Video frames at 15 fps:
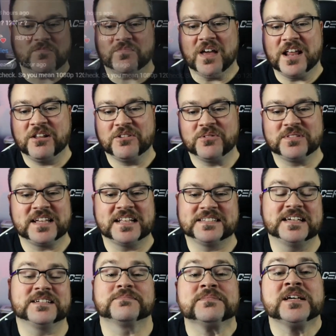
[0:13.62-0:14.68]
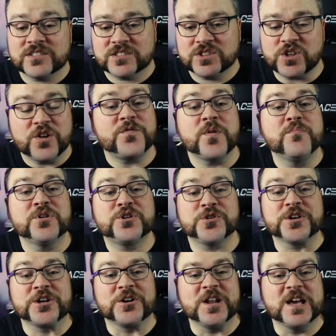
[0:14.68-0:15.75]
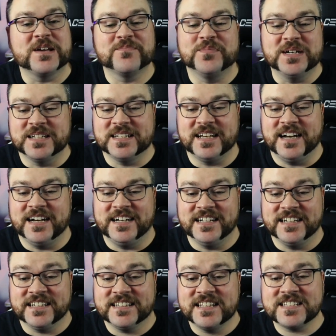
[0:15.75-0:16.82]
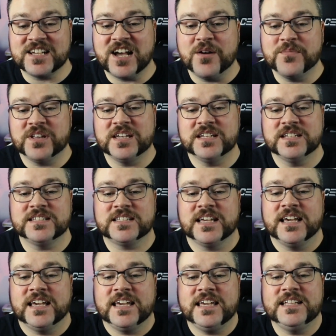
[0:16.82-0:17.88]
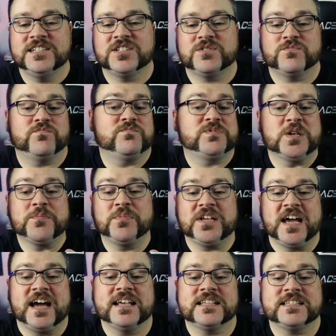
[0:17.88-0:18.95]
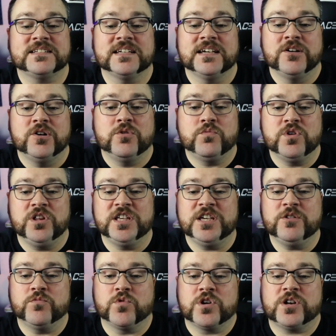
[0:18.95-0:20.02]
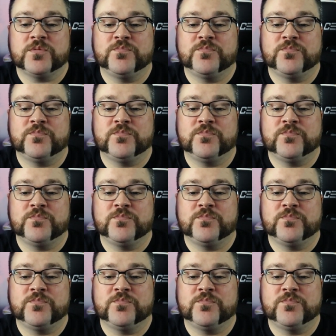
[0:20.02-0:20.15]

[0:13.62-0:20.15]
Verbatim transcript: don't know what that says. Sorry if I'm butchering your name, but this comment is, he just simply asks, will it work